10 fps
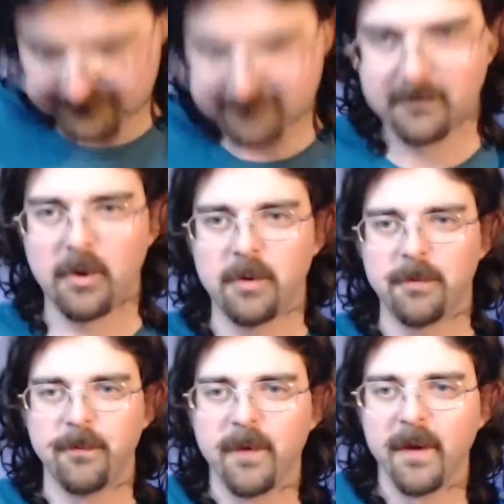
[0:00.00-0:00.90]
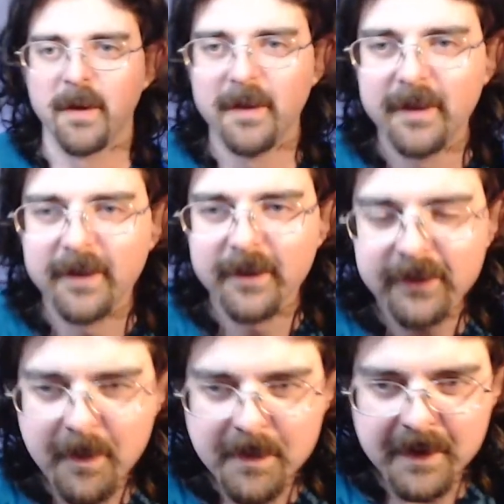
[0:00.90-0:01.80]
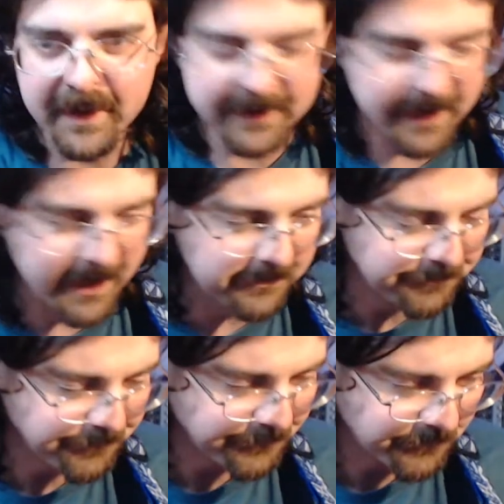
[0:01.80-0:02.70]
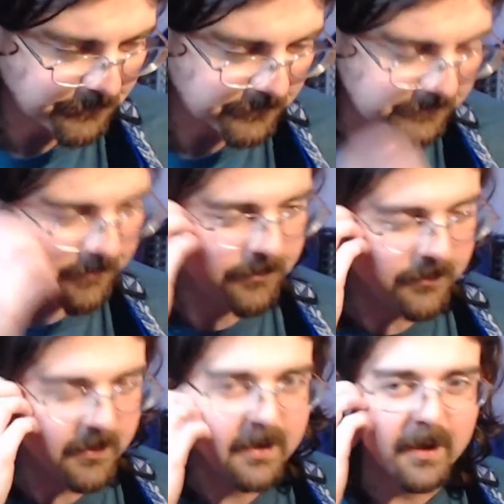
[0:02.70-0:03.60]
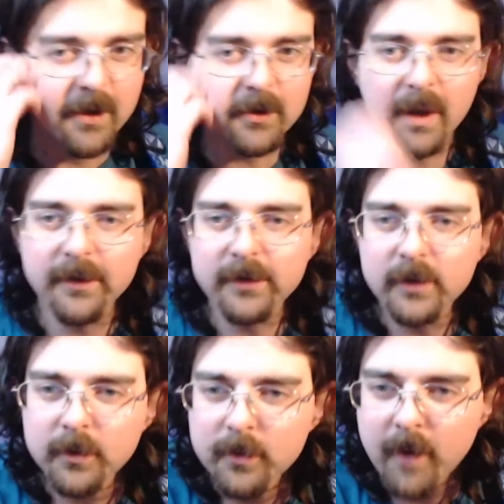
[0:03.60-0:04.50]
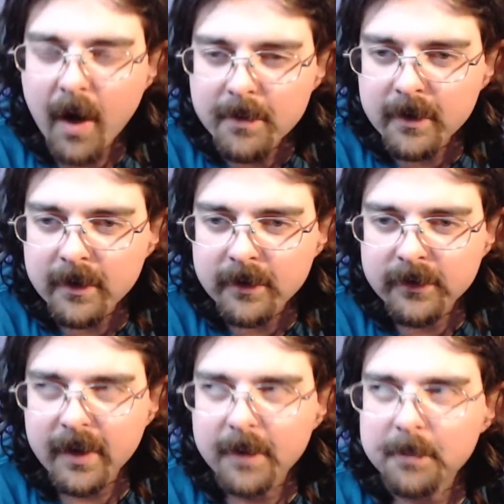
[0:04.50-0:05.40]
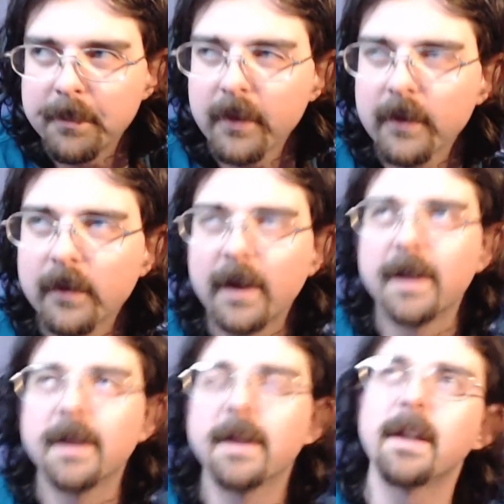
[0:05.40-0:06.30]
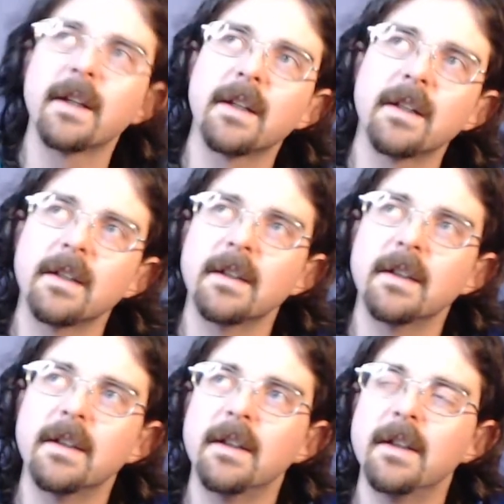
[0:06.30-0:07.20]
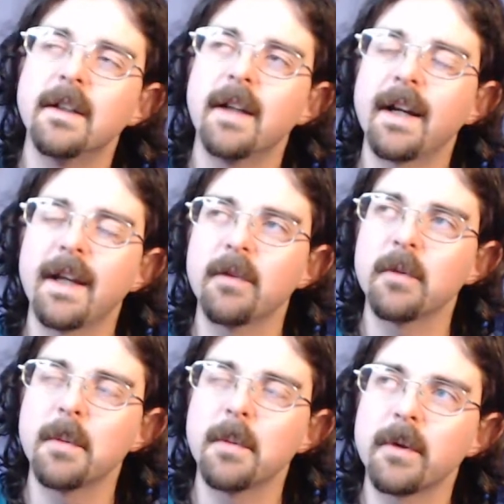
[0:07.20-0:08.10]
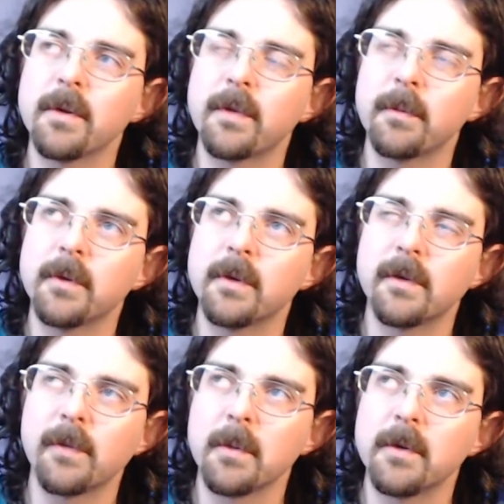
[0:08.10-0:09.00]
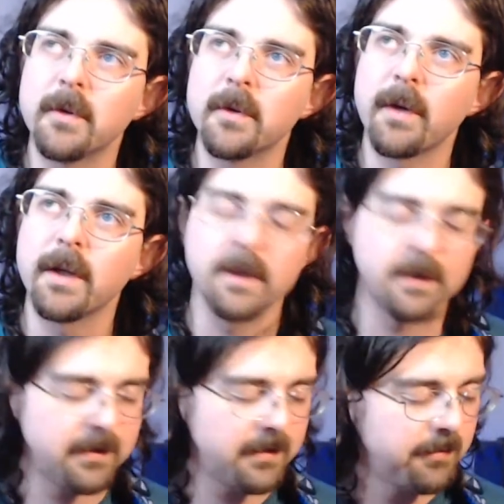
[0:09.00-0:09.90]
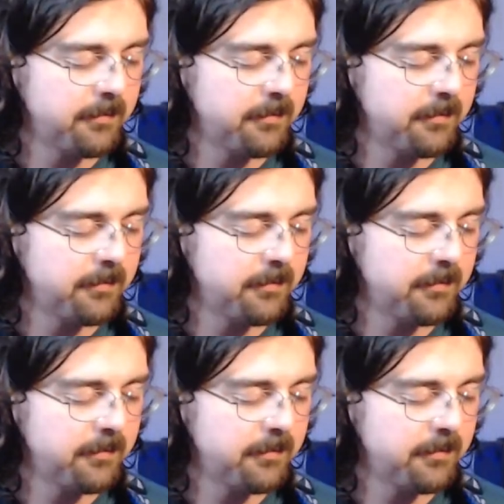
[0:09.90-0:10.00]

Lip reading: Cool. Something like that. Okay, so Robert said Birdland. I can't remember if I'm gonna do it in the right key.